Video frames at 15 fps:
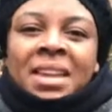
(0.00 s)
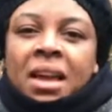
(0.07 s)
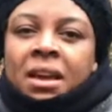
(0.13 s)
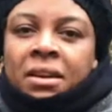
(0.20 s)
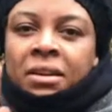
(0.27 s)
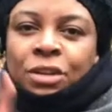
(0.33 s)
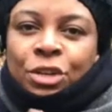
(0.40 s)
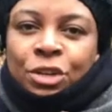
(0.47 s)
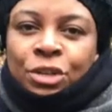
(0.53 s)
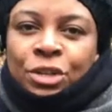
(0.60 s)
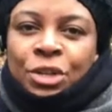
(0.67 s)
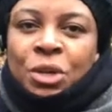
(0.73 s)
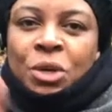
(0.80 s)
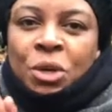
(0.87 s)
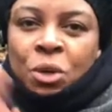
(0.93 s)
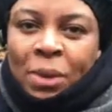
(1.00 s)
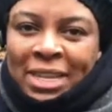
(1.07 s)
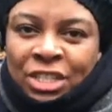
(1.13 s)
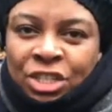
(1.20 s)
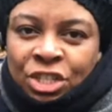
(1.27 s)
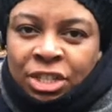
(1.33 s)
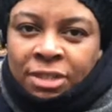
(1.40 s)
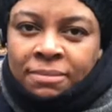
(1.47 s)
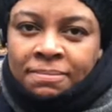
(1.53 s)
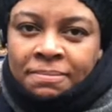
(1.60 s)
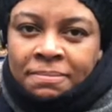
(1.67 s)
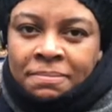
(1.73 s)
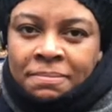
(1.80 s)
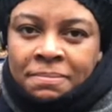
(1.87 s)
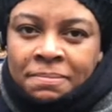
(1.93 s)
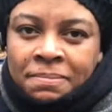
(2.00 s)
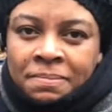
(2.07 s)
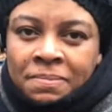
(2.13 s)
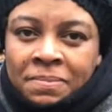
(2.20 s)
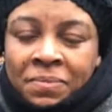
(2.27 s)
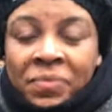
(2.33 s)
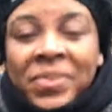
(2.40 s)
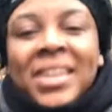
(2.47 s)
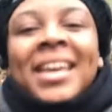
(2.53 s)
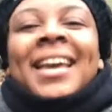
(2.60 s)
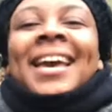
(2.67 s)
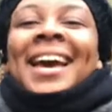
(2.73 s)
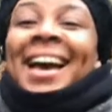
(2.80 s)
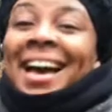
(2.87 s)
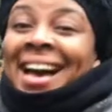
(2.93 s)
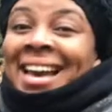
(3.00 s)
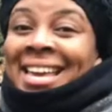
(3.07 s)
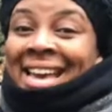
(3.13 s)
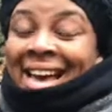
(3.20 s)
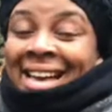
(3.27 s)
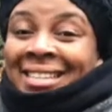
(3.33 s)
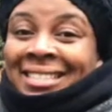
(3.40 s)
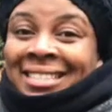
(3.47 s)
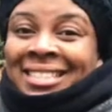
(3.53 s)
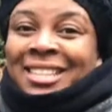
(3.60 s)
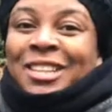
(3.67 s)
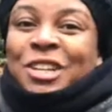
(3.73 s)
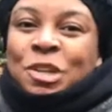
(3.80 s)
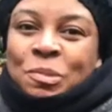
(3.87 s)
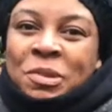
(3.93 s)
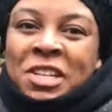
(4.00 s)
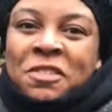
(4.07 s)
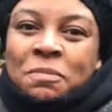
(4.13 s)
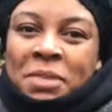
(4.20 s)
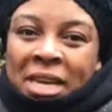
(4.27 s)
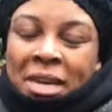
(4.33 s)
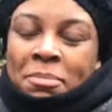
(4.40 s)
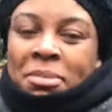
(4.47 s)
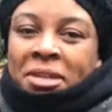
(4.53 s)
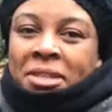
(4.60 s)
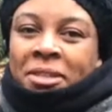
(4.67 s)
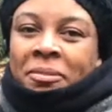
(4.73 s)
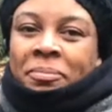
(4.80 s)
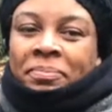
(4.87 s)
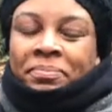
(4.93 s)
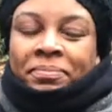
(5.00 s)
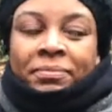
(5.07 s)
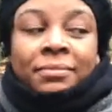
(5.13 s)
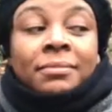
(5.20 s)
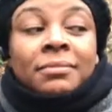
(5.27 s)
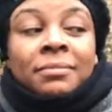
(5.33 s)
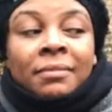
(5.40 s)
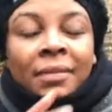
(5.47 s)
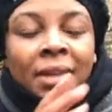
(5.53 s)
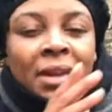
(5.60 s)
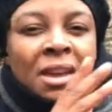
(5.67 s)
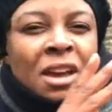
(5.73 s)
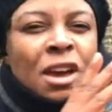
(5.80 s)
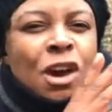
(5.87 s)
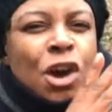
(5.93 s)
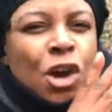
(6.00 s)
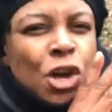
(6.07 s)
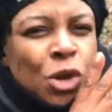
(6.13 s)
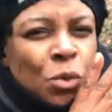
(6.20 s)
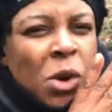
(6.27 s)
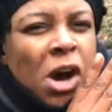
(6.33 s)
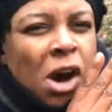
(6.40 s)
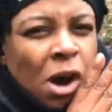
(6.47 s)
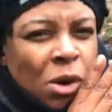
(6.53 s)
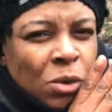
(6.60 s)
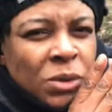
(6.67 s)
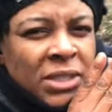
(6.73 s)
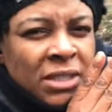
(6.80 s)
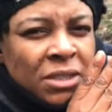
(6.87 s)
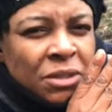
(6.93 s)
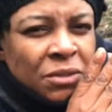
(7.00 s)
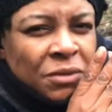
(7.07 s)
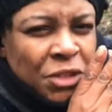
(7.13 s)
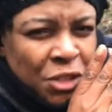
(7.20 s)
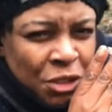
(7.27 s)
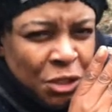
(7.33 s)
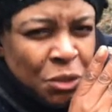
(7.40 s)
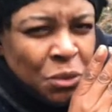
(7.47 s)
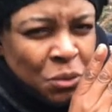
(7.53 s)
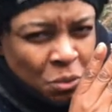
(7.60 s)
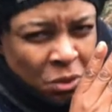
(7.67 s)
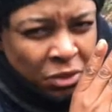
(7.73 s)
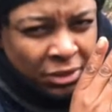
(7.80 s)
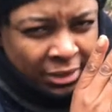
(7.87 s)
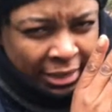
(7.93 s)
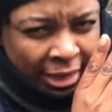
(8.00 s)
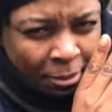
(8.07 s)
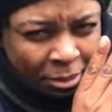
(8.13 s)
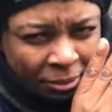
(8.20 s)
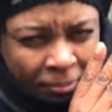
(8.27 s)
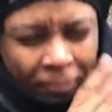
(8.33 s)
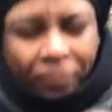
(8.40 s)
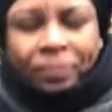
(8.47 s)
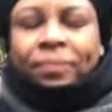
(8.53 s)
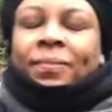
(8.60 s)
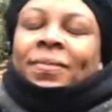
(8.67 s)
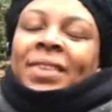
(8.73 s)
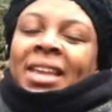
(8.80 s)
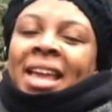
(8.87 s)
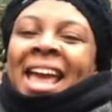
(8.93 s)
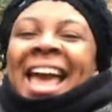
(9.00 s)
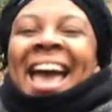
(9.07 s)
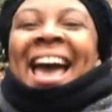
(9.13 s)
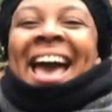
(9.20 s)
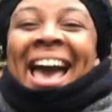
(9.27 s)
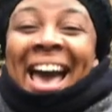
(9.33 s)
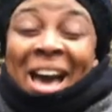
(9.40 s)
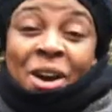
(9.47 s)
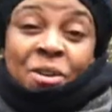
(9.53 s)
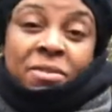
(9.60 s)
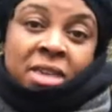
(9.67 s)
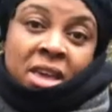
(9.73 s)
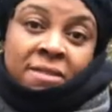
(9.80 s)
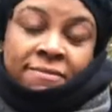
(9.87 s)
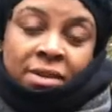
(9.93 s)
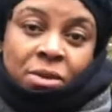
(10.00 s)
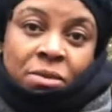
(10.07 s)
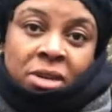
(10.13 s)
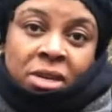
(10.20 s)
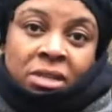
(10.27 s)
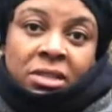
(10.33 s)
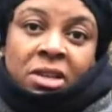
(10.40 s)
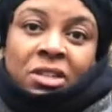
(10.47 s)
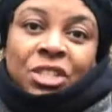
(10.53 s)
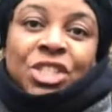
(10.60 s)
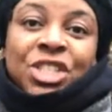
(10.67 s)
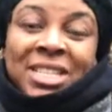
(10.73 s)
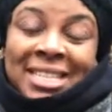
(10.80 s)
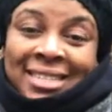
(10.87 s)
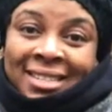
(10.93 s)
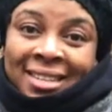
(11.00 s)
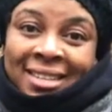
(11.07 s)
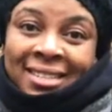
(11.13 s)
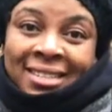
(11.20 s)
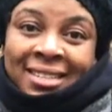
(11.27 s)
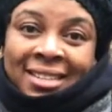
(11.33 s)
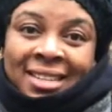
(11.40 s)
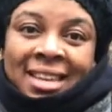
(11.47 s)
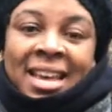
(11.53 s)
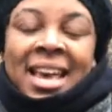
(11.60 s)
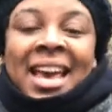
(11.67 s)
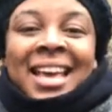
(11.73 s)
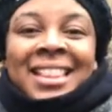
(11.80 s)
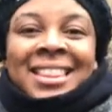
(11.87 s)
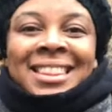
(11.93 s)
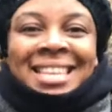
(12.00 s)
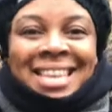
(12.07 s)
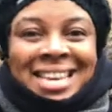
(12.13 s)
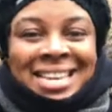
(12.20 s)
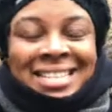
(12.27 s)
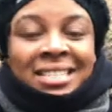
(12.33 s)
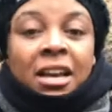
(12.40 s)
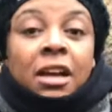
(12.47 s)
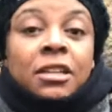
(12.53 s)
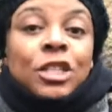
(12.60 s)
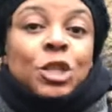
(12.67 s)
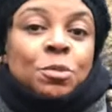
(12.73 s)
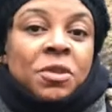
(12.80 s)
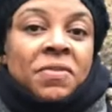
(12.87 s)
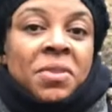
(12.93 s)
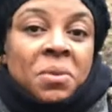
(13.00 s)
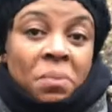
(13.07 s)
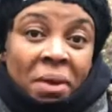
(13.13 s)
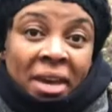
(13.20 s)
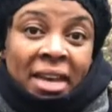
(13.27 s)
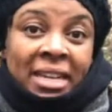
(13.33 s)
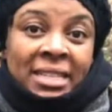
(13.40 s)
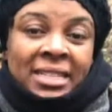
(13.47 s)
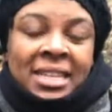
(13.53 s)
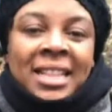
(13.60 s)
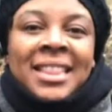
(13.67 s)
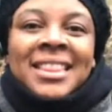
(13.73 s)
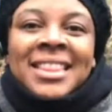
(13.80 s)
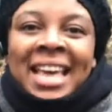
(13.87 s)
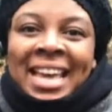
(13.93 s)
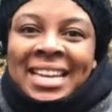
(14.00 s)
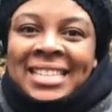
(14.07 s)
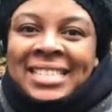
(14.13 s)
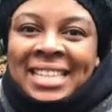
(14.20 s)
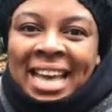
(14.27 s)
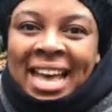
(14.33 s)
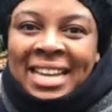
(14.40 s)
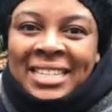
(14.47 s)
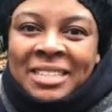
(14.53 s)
Good question. I asked a couple of people who were old enough to use WhatsApp how they focus on Jesus, and these are some of the words they said.